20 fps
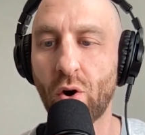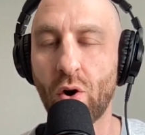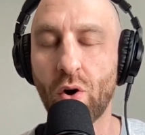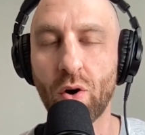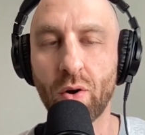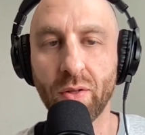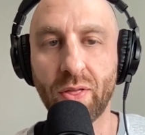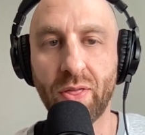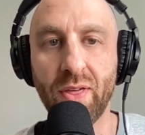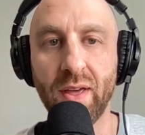
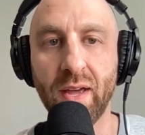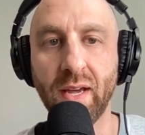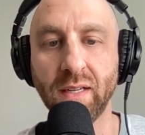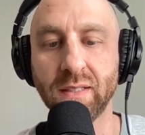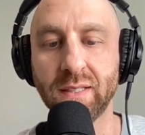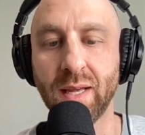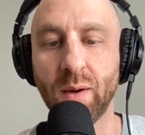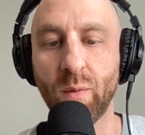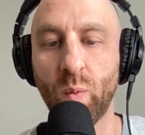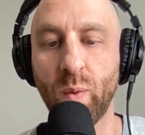all
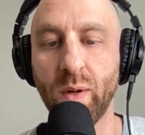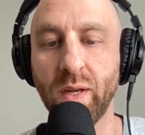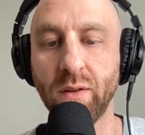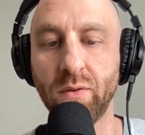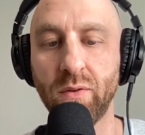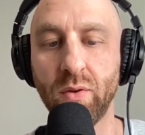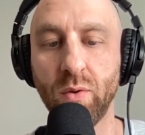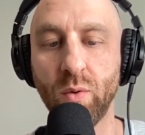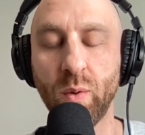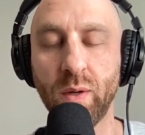things that we
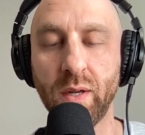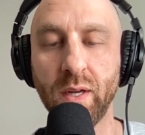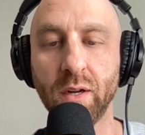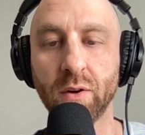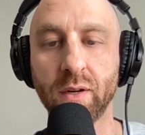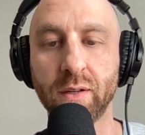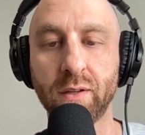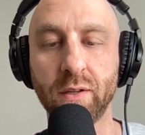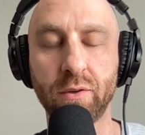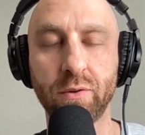do
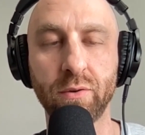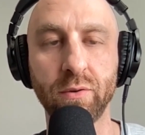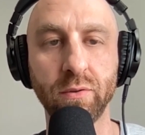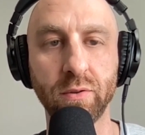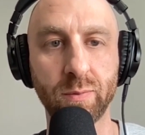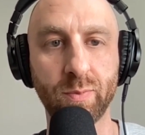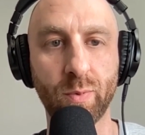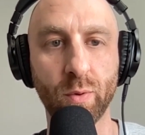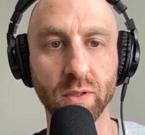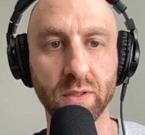here at the True
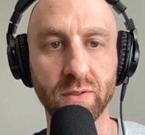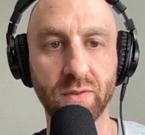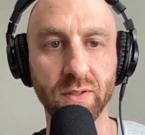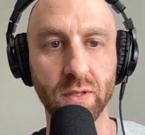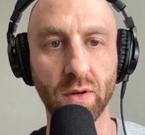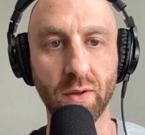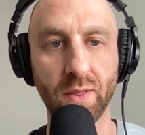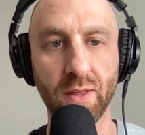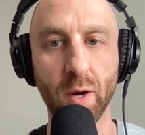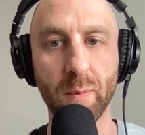Sports
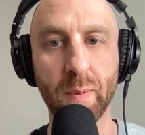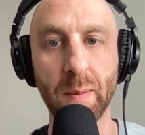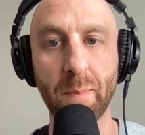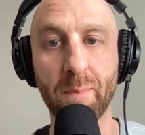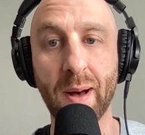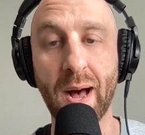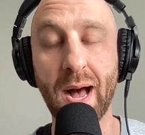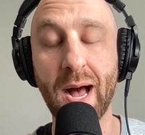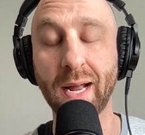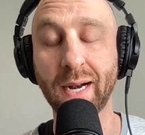Physical Therapy
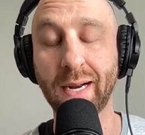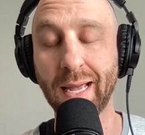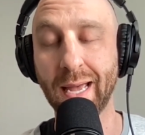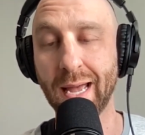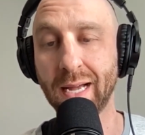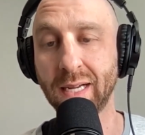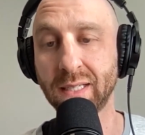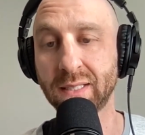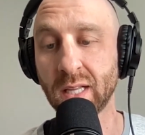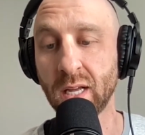
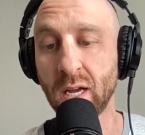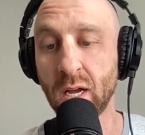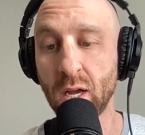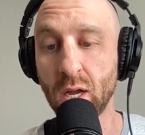Podcast,